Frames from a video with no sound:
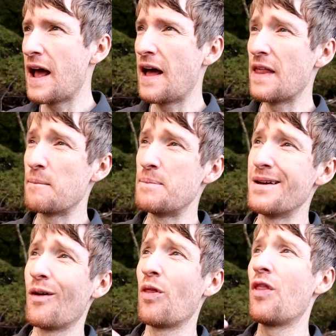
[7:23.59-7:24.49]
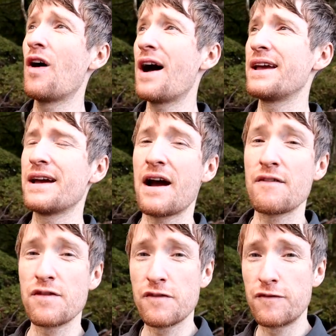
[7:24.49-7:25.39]
And then beyond that you
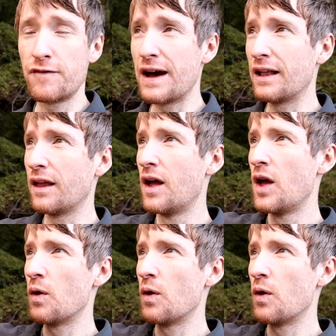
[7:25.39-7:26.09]
have the fell